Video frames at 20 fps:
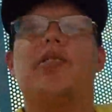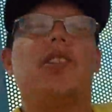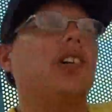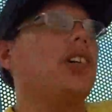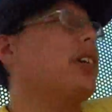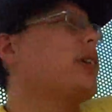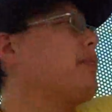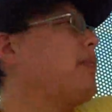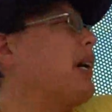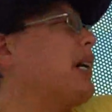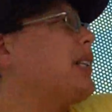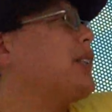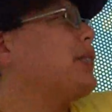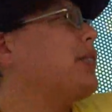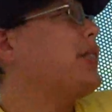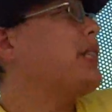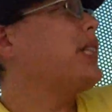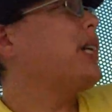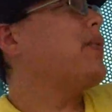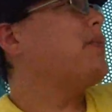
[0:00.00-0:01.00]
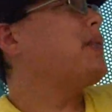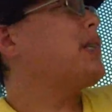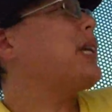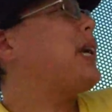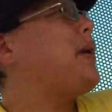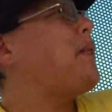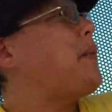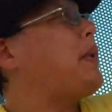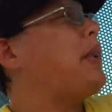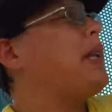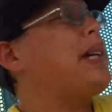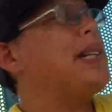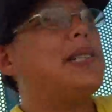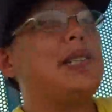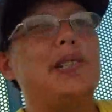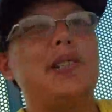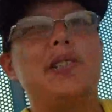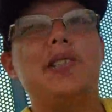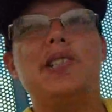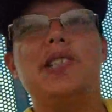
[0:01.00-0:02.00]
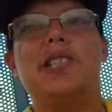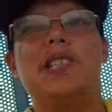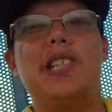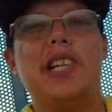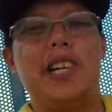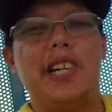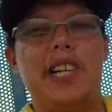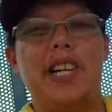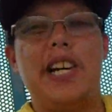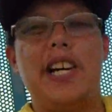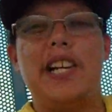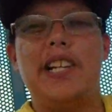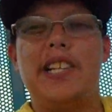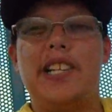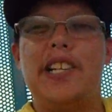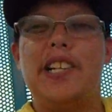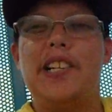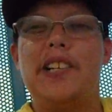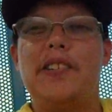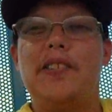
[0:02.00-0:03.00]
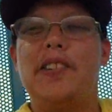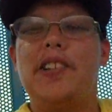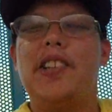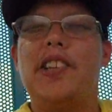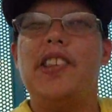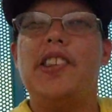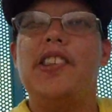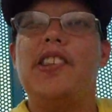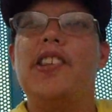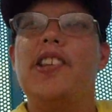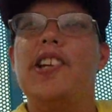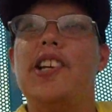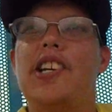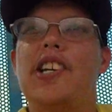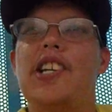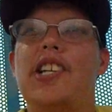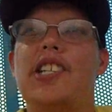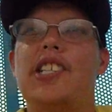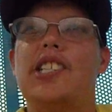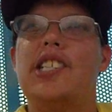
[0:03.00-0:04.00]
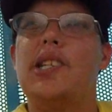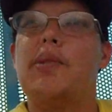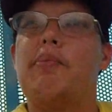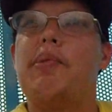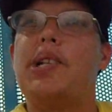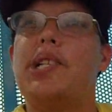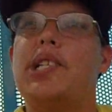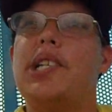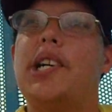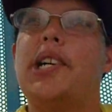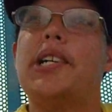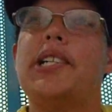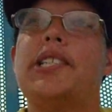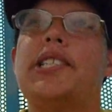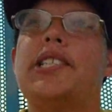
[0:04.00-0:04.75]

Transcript: well, the past three times I came to Las Cruces, I ended it with Dippin' Dots.